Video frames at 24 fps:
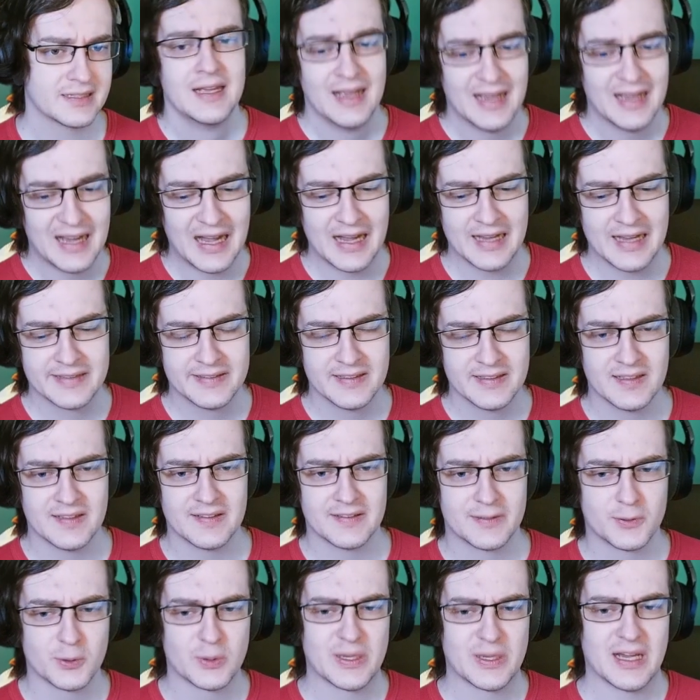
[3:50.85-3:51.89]
Ideally
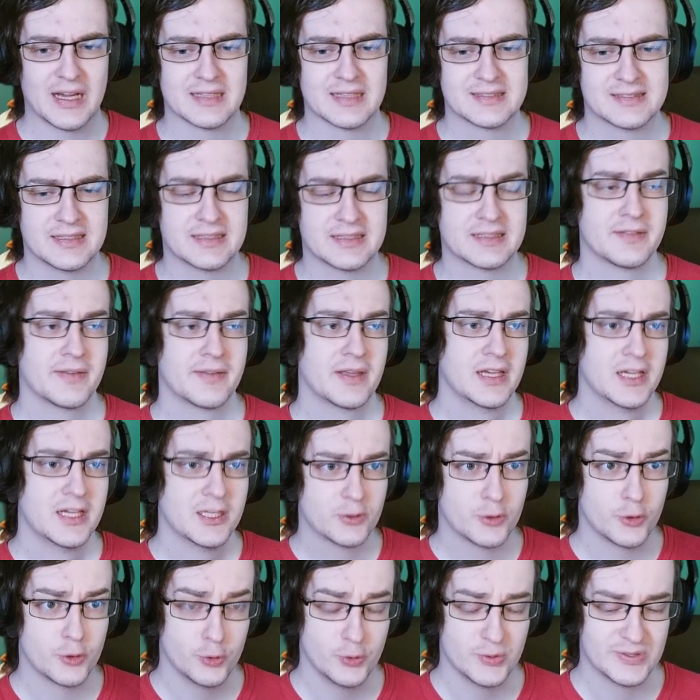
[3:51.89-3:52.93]
to cast it, to
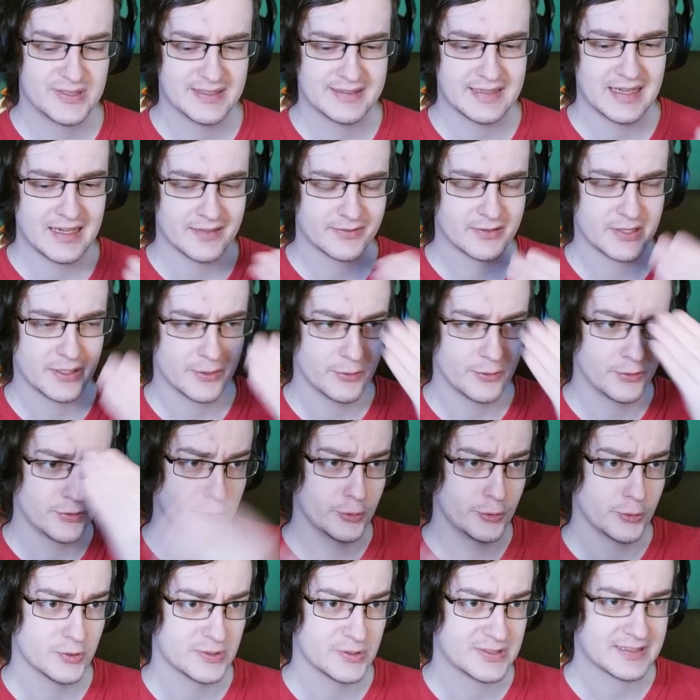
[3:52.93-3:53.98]
use it after you
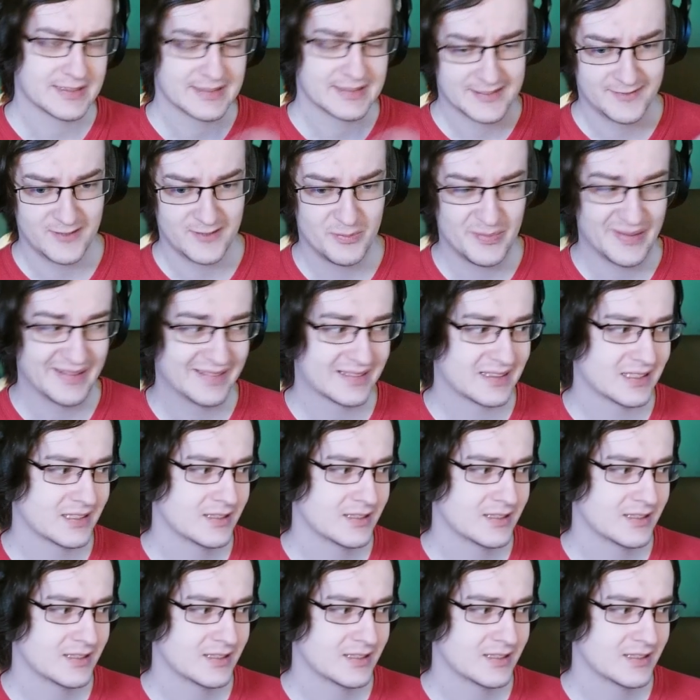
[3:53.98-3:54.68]
use Swiftment